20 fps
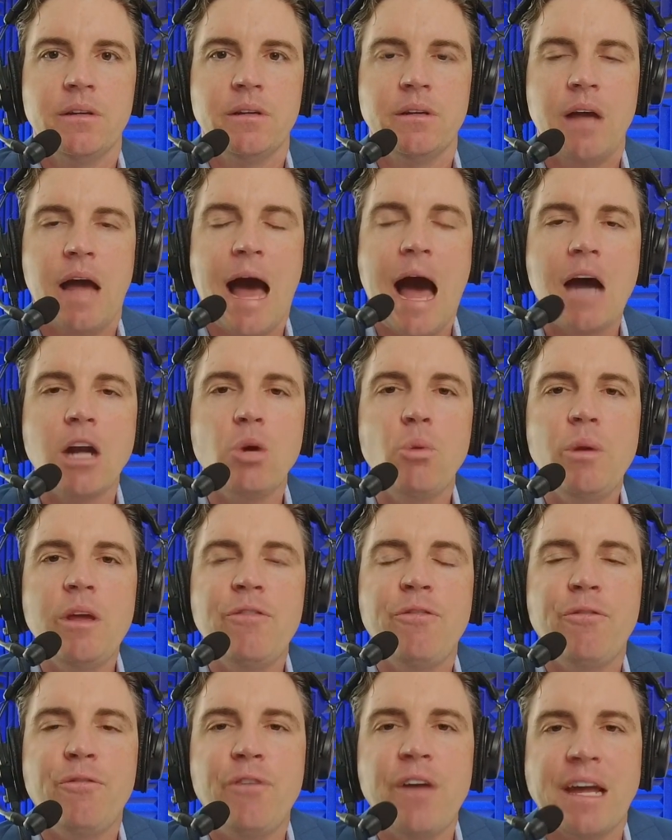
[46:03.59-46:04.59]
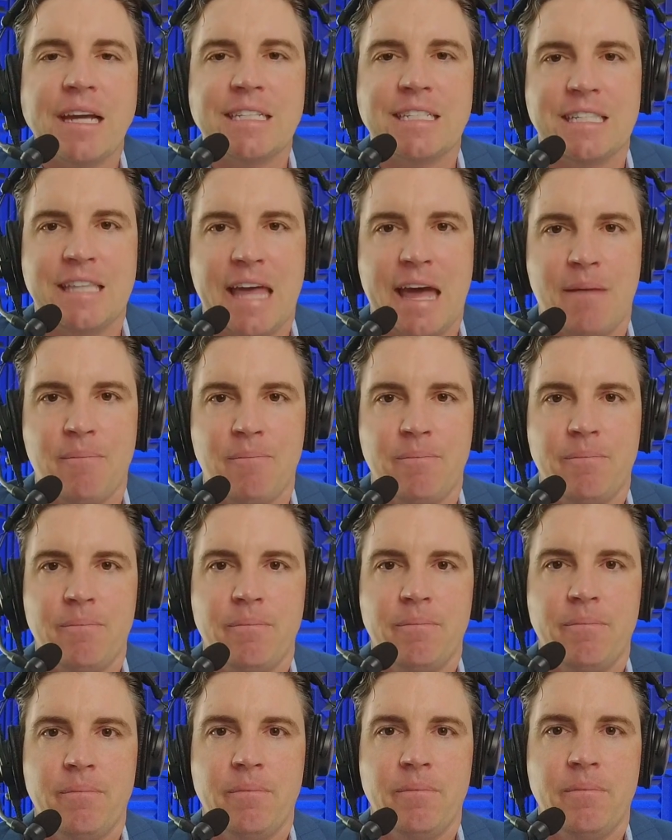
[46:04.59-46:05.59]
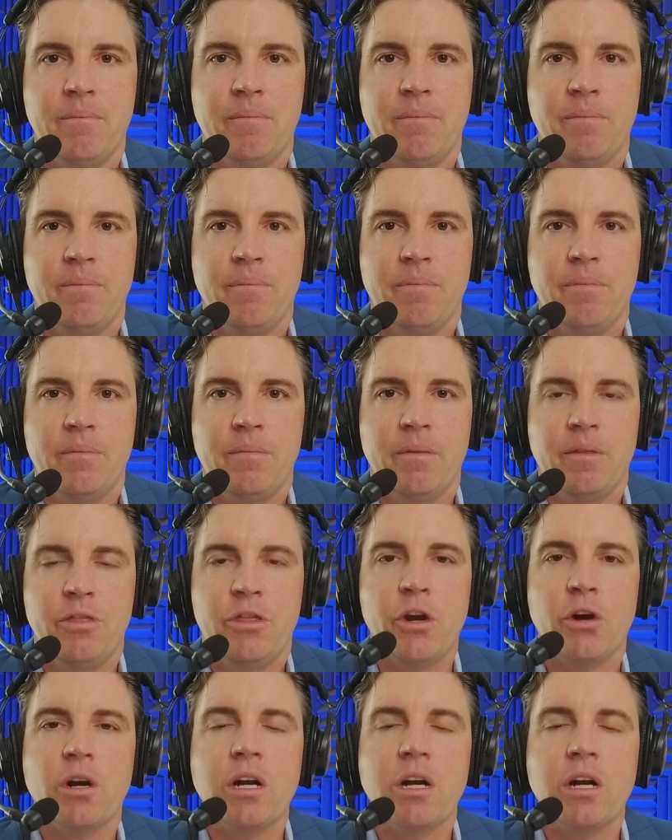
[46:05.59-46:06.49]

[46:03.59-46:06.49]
How do we fix them? They're